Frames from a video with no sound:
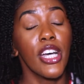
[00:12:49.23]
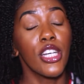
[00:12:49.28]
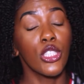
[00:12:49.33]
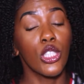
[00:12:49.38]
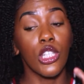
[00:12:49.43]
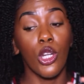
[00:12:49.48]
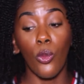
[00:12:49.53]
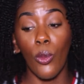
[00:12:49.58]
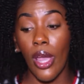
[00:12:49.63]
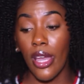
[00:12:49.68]

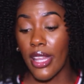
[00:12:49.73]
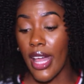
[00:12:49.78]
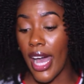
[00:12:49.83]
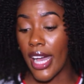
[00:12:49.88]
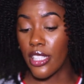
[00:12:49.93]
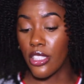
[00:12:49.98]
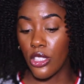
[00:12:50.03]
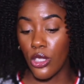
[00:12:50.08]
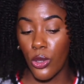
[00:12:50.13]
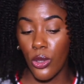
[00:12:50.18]
So the way that
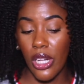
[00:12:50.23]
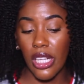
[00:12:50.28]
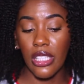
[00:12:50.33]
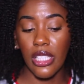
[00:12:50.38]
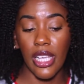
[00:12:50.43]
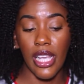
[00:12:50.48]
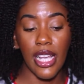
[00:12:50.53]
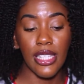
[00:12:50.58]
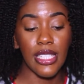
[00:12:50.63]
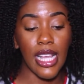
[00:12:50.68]
I do this
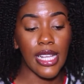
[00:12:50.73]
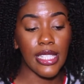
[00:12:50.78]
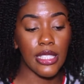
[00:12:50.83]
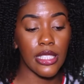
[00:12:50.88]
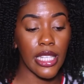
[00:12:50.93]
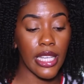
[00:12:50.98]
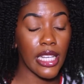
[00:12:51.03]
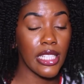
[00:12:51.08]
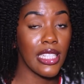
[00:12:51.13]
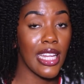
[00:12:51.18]
is I
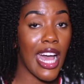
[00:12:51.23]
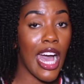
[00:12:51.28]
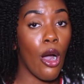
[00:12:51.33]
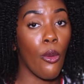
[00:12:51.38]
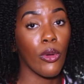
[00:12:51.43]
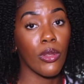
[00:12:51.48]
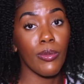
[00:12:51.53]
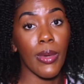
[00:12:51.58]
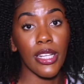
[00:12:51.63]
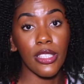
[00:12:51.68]
slick it
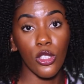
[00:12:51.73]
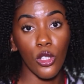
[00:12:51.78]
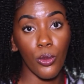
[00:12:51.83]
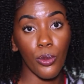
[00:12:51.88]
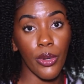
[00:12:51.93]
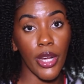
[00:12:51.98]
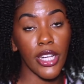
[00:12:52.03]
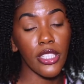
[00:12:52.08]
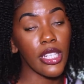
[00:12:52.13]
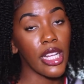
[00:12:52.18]
down with my
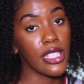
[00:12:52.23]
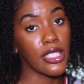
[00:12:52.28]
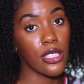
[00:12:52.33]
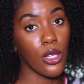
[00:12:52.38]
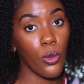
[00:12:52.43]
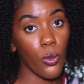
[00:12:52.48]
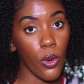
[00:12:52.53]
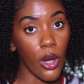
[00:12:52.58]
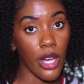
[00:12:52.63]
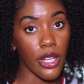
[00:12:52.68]
toothbrush and
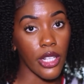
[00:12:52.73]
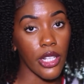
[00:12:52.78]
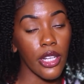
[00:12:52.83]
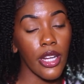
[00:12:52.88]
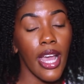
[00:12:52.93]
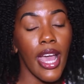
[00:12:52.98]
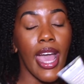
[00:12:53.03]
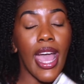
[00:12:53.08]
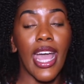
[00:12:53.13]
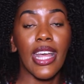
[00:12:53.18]
some
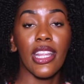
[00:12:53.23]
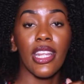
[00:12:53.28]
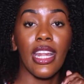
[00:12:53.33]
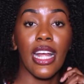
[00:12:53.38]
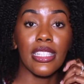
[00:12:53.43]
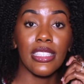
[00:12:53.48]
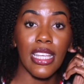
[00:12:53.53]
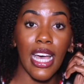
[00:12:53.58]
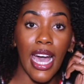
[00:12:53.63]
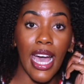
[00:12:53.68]
water and then
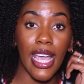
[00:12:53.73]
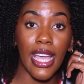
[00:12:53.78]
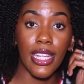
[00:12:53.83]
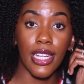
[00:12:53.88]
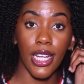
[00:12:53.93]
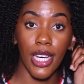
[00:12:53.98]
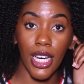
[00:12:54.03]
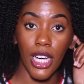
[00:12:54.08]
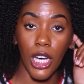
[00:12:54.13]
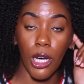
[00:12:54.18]
I tie
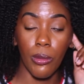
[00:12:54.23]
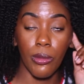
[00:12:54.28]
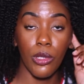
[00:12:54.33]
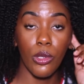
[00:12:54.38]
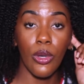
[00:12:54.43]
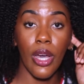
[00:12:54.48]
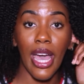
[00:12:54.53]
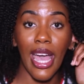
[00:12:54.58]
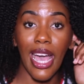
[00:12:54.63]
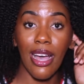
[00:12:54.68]
it up.
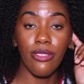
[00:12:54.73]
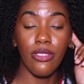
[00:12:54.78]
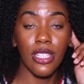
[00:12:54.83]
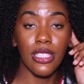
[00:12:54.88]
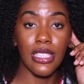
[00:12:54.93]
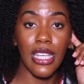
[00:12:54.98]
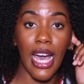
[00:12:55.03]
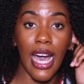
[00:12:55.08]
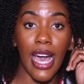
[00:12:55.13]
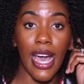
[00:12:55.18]
You have
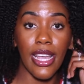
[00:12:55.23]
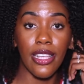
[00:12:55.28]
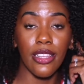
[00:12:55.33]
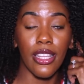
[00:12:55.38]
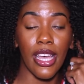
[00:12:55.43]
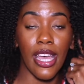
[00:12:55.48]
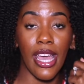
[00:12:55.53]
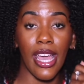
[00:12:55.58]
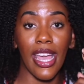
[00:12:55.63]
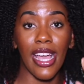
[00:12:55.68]
to tie
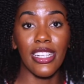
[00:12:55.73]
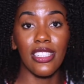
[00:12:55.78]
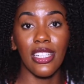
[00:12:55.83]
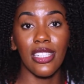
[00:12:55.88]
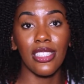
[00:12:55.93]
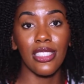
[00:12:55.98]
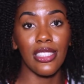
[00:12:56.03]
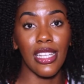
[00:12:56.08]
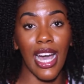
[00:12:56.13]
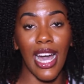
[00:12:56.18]
the
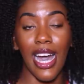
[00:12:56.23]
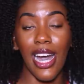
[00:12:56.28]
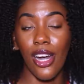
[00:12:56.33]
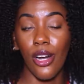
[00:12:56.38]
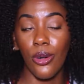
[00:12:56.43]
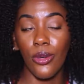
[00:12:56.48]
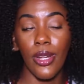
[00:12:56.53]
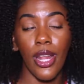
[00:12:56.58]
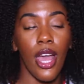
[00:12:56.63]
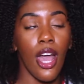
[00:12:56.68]
edges
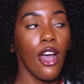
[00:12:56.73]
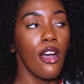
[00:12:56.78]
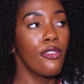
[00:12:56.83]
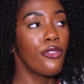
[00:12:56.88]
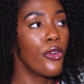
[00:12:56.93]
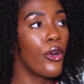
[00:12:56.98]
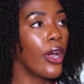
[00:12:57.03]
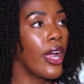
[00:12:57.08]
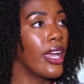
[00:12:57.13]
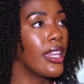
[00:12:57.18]
down
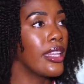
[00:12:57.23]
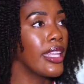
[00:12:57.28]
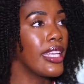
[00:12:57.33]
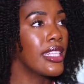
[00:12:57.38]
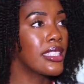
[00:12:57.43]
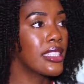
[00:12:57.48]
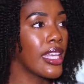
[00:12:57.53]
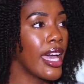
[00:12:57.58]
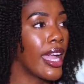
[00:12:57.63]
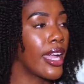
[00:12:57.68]
for at
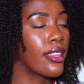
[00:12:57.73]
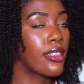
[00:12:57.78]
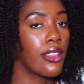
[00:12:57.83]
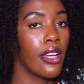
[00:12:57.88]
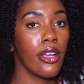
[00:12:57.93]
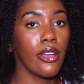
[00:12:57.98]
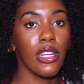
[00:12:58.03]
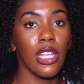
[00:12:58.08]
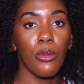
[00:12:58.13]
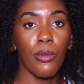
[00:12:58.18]
least like
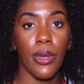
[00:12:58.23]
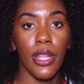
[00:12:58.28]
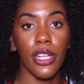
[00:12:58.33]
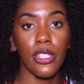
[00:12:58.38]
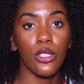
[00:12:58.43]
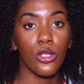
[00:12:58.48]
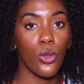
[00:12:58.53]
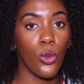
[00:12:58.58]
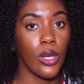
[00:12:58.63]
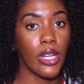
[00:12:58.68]
30
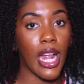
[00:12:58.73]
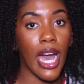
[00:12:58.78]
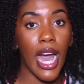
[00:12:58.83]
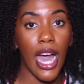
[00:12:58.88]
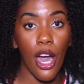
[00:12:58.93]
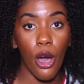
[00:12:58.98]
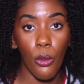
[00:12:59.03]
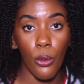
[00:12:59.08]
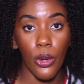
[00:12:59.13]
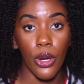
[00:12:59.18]
minutes to an
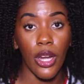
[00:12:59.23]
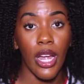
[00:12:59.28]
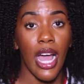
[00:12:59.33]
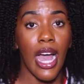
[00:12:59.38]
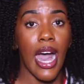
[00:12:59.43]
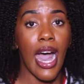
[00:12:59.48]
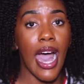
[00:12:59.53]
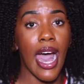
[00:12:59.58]
hour.